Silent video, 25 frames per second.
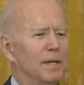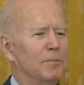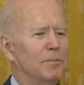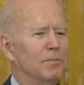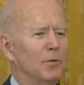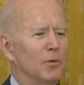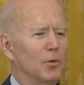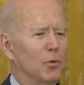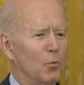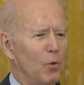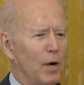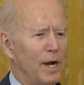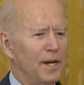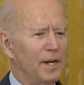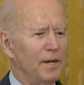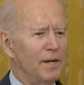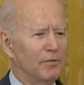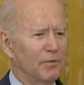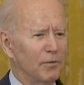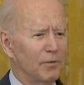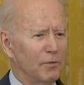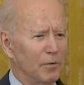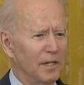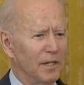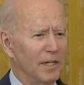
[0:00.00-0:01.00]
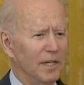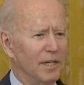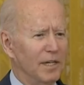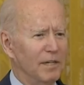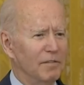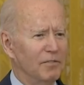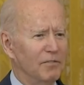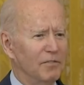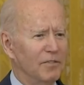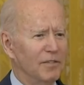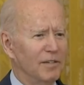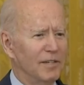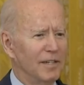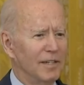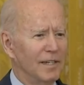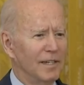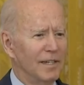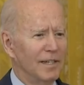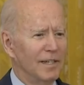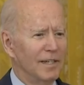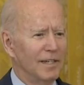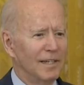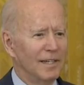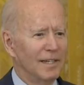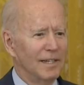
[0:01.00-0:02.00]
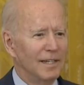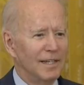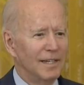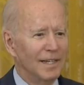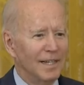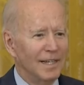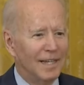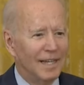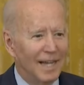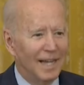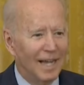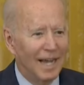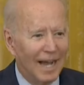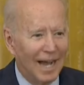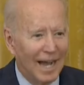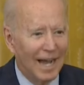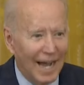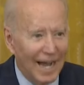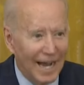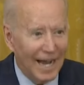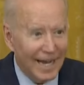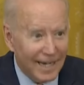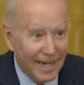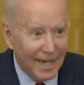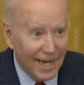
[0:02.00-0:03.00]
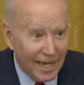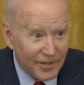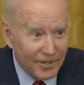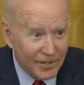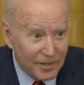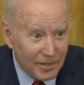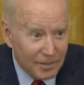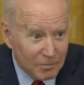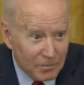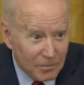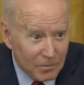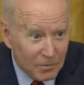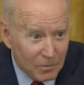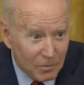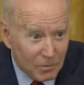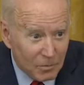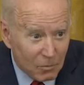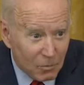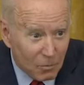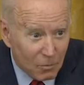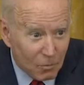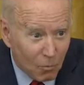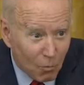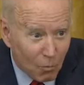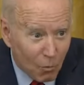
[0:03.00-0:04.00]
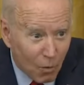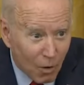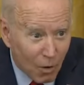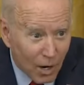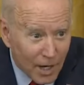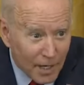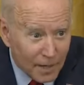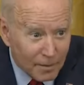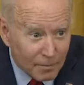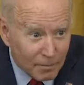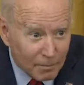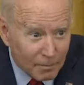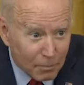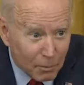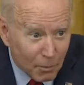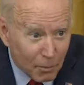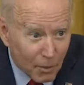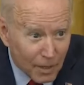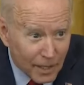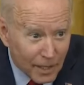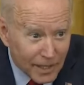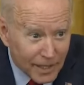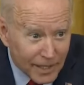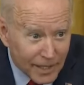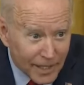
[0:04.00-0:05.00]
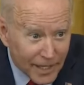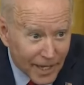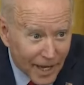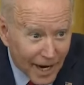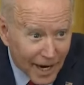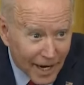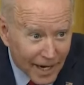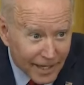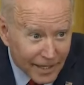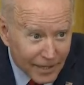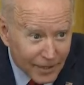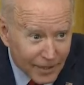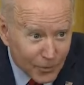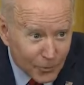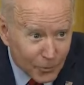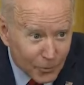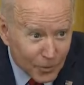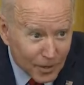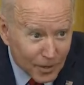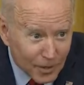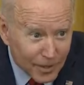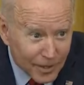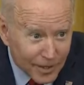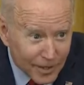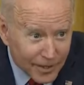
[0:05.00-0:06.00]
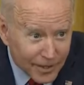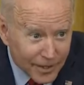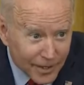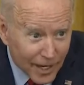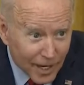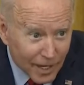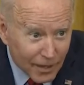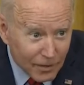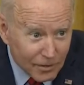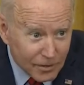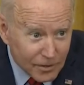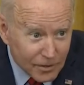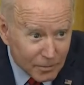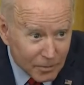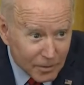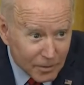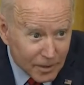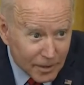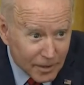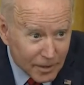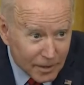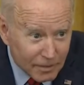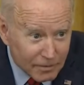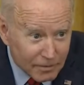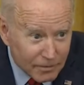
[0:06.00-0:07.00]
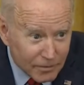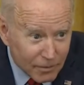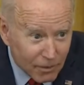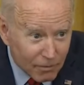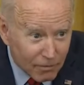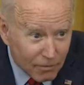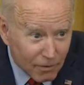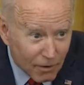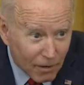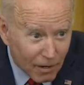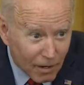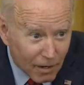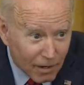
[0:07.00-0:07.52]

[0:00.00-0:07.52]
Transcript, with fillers: People are waiting for relief. I got them $1.9 trillion relief so far.